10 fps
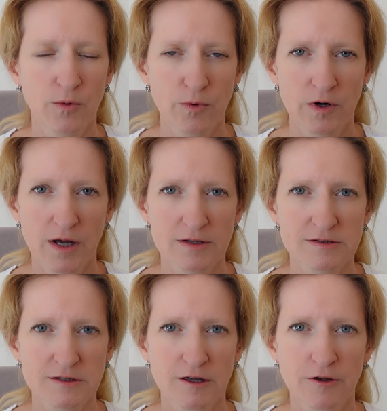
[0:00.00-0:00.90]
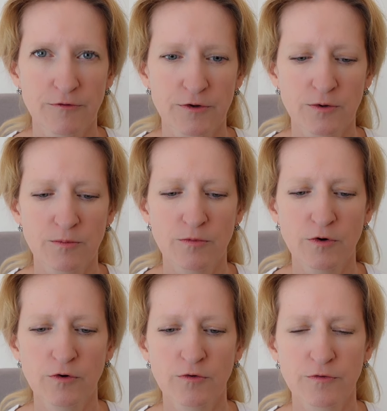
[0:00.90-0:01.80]
Whereas if you
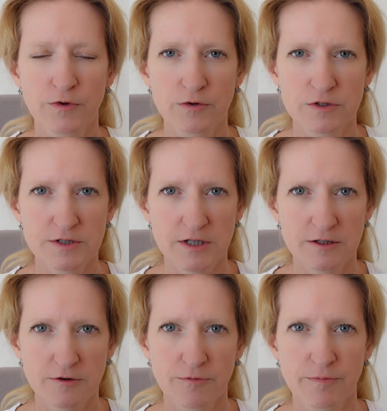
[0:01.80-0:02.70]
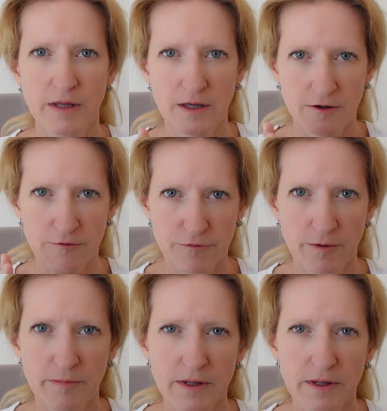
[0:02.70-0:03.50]
move your state of being from